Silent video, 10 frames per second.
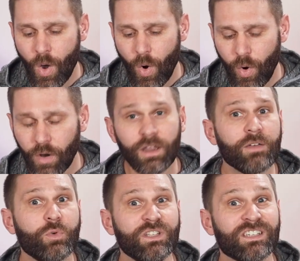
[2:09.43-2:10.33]
Or
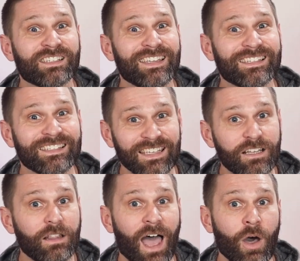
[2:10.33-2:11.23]
if we just
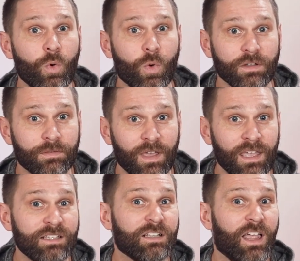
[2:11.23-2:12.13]
single out one
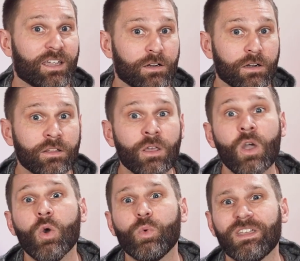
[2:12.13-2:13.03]
phase, like earth,
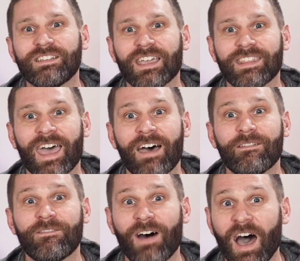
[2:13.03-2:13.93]
we could say
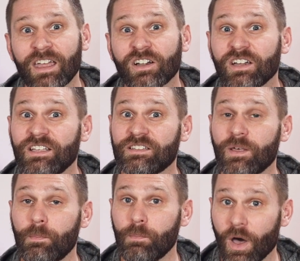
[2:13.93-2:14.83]
that fire is
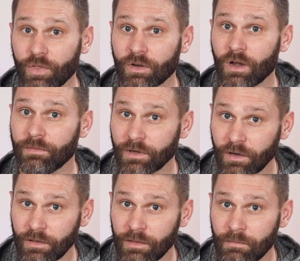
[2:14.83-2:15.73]
the mother of
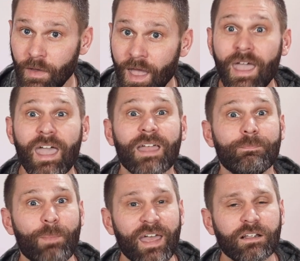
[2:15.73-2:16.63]
earth,
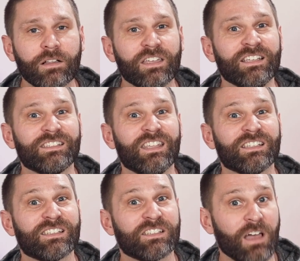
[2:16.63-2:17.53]
and metal is the
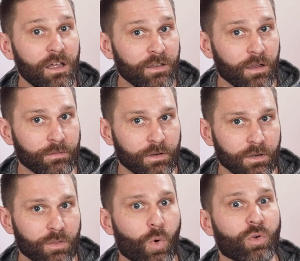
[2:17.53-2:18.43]
son of
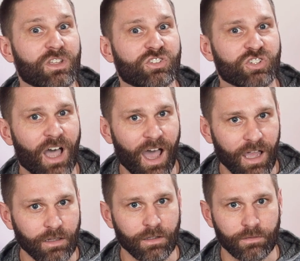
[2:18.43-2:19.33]
earth, or the
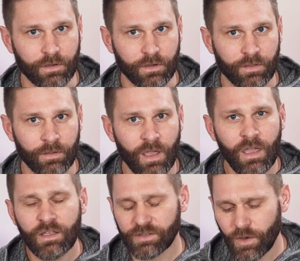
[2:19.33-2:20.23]
child of earth.
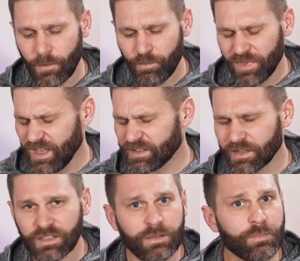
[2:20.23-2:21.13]
So these are
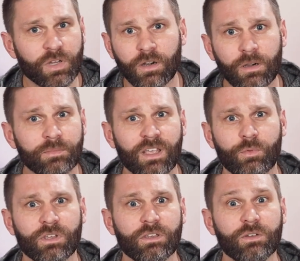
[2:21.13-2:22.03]
just some terms
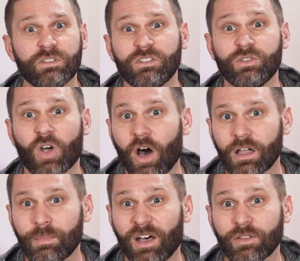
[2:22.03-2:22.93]
that we use to
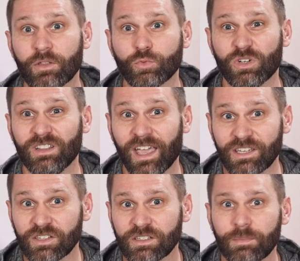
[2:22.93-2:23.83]
talk about
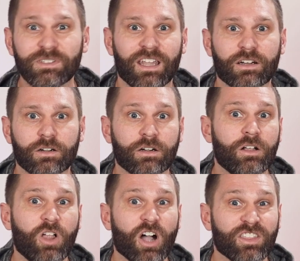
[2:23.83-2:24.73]
relationships that occur
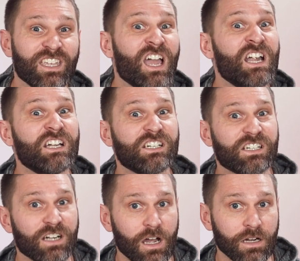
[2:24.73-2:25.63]
along the
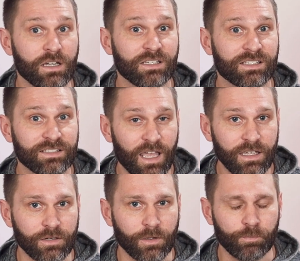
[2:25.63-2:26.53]
Sheng
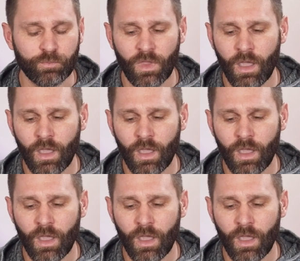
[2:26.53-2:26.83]
cycle.